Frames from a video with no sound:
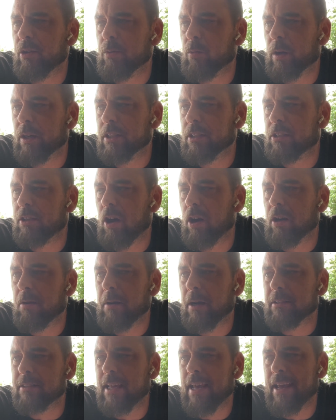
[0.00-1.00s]
He wanted to talk
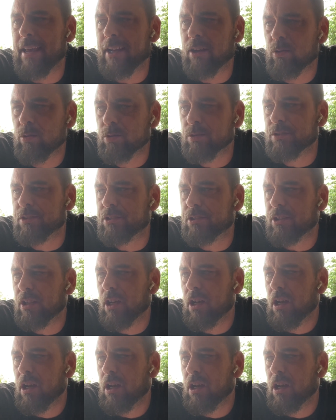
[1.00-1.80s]
about the angles